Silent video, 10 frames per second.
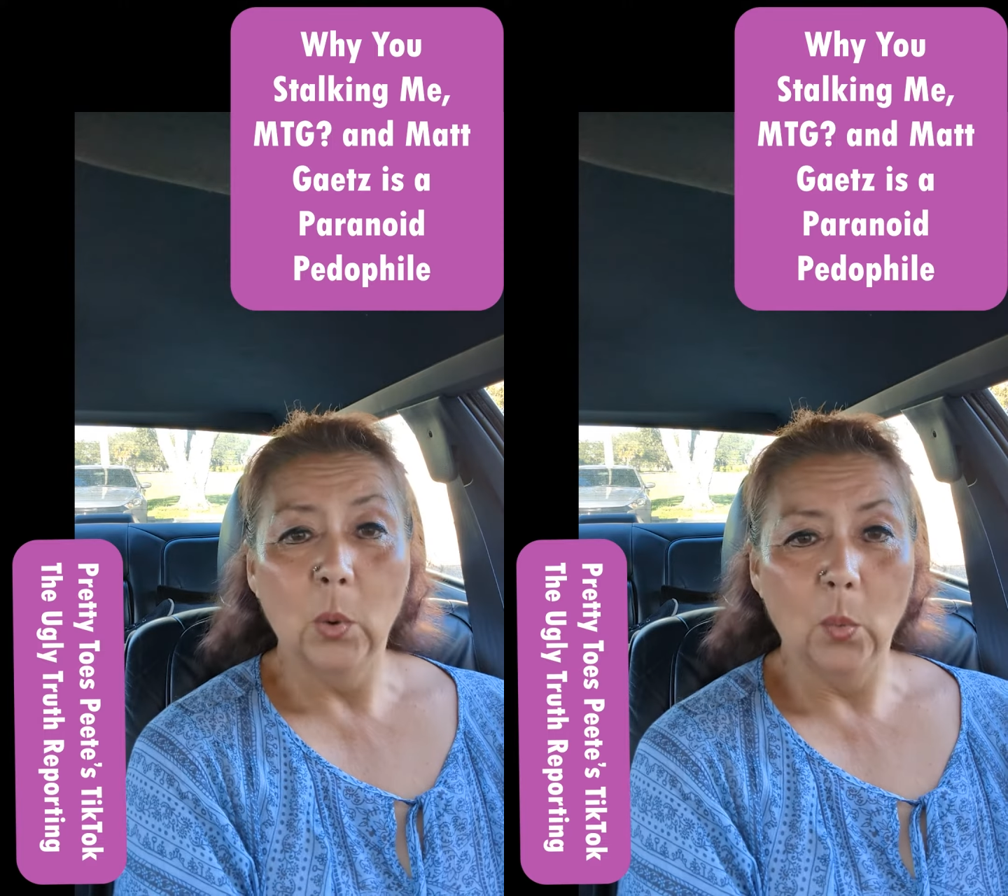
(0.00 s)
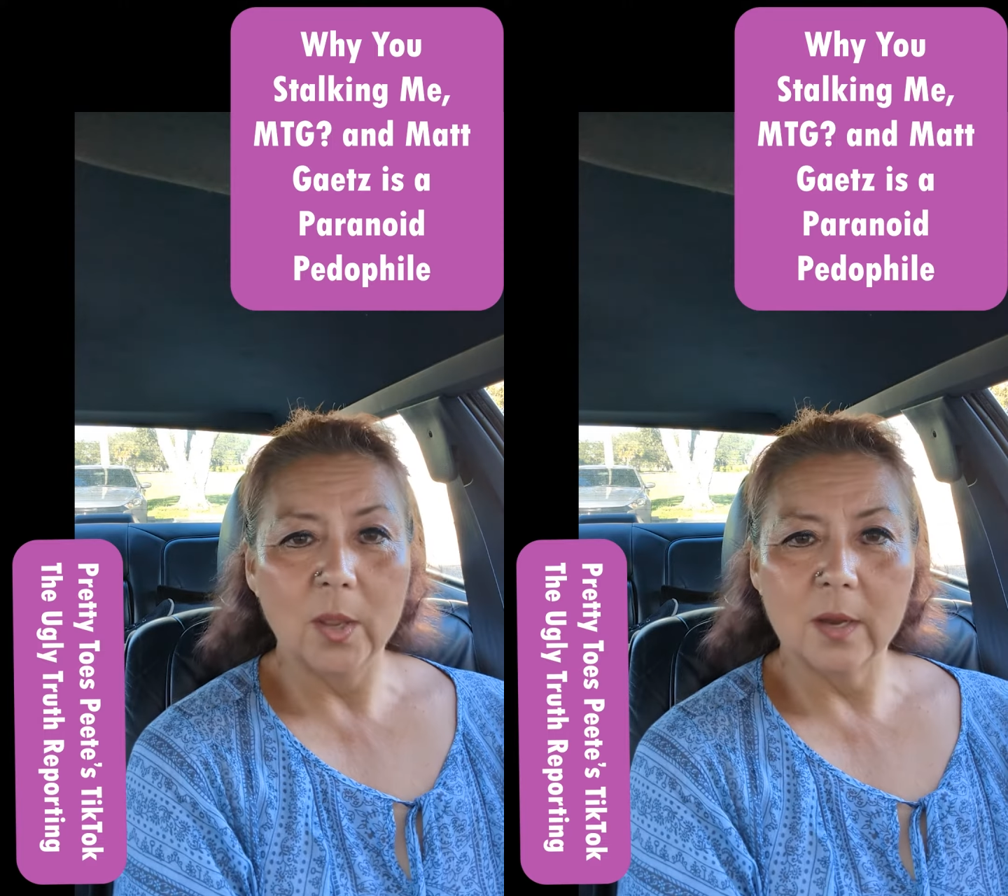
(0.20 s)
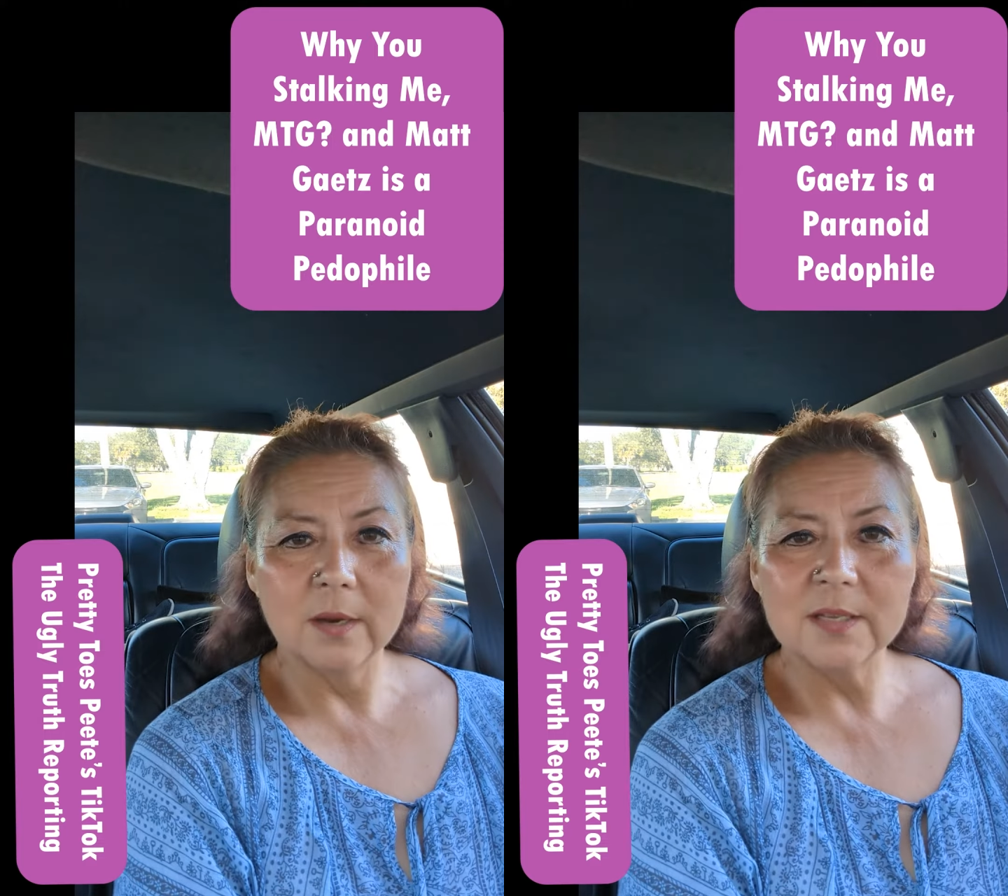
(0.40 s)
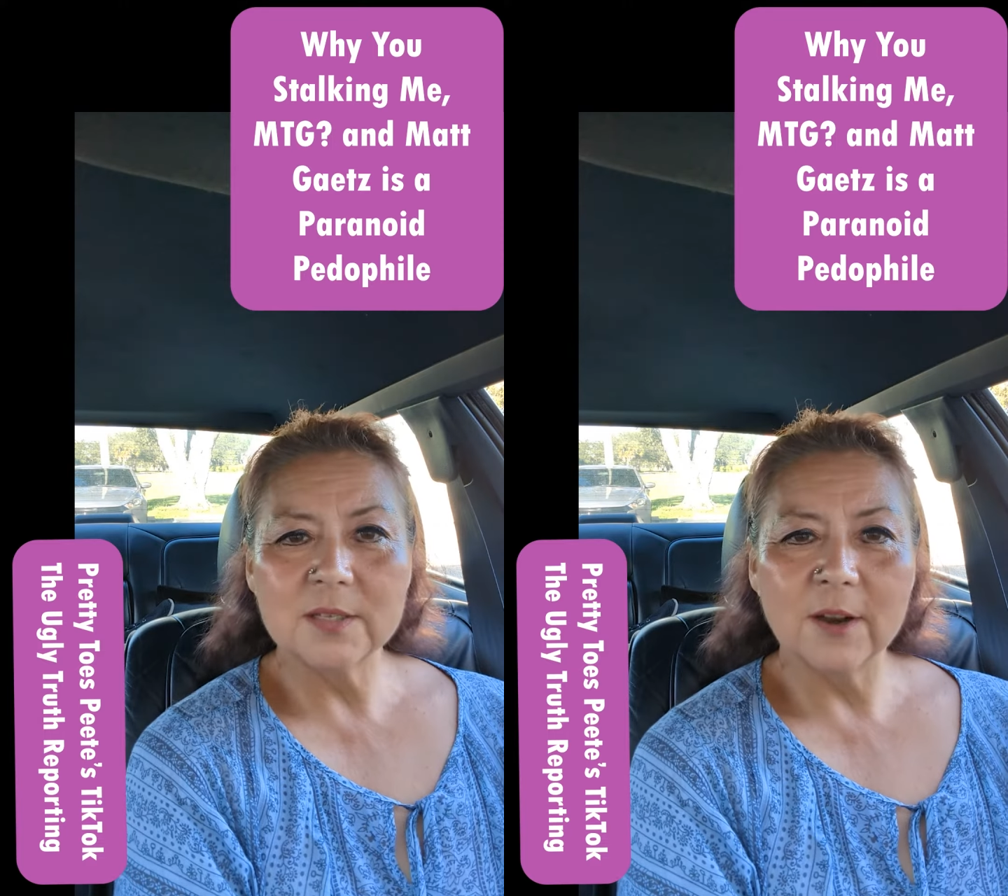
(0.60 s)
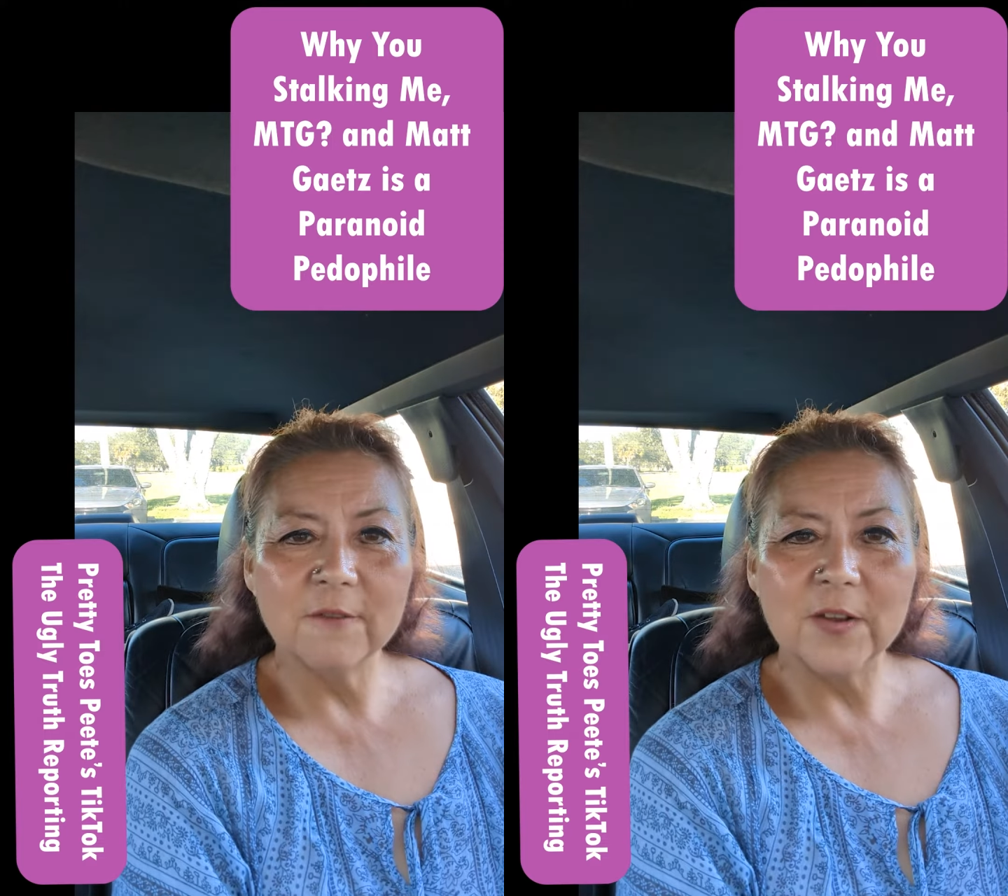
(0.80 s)
Why didn't I
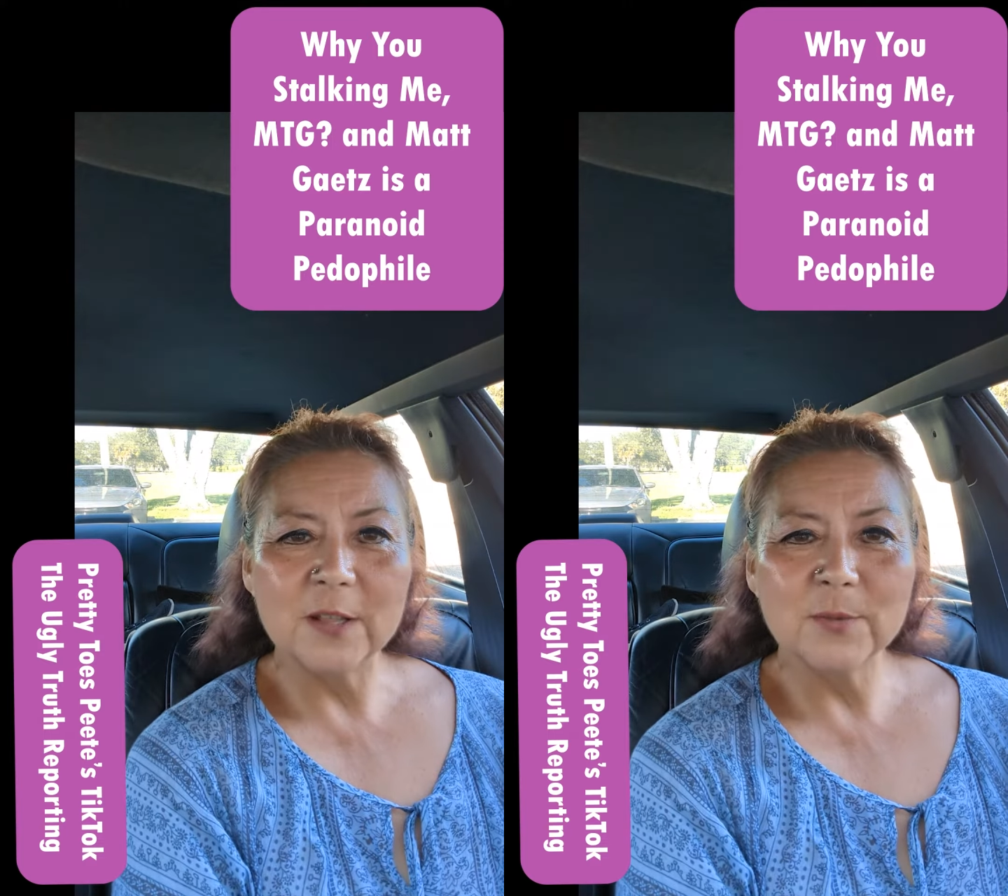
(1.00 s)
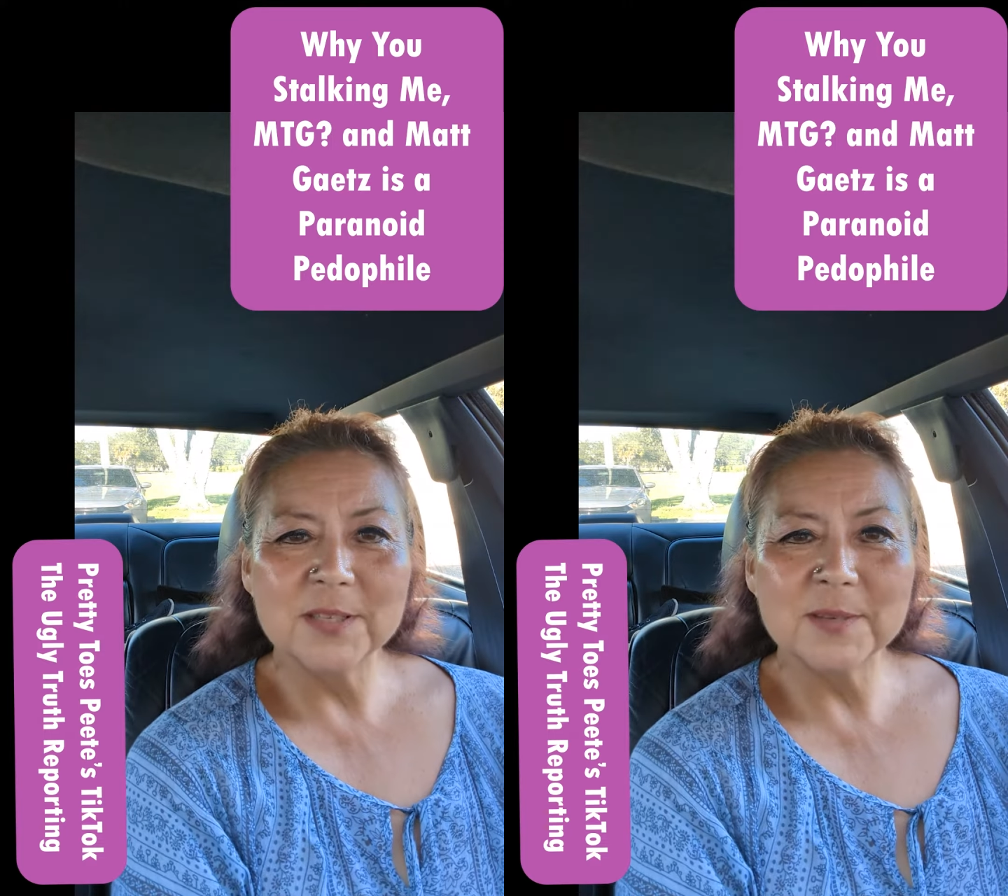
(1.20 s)
start following